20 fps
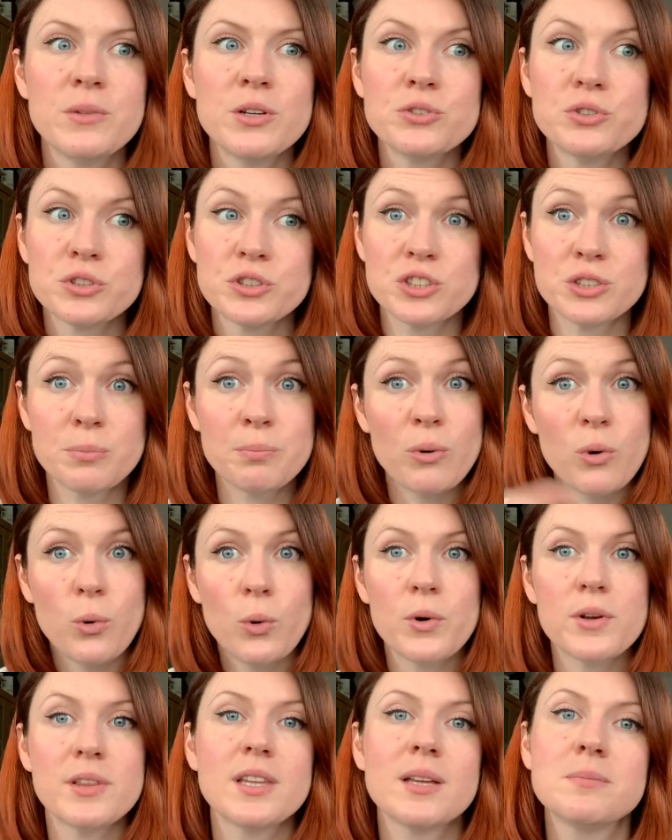You're just
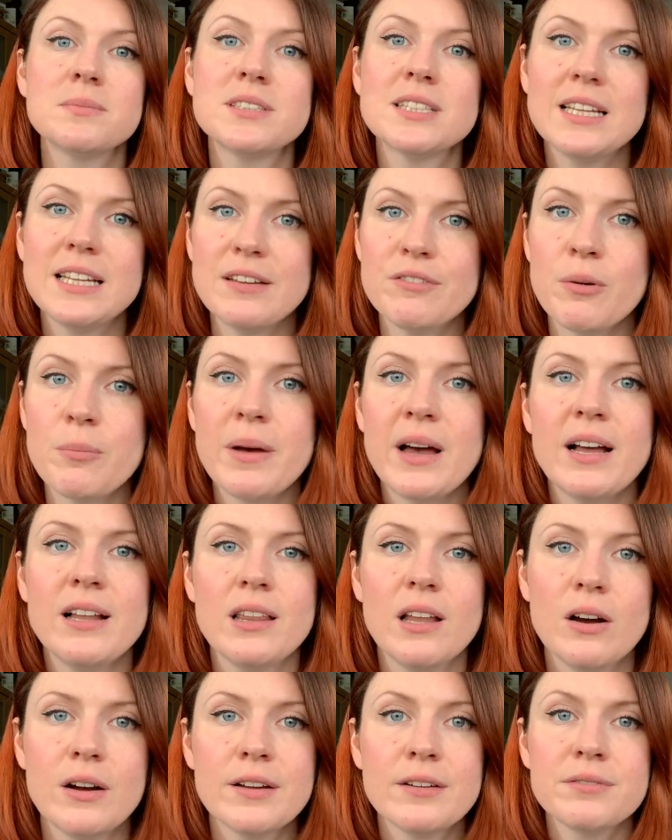supporting them to live a better
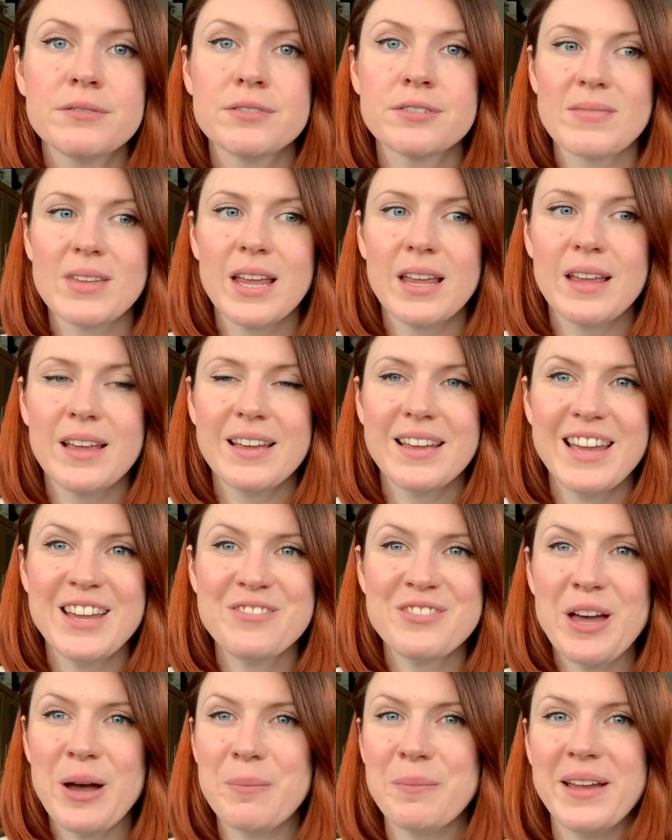life, if
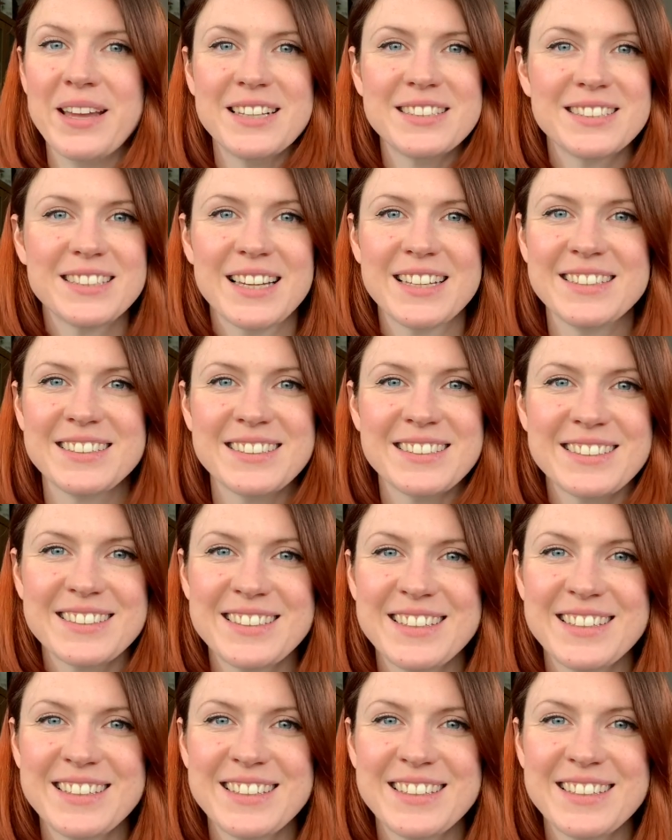that makes sense.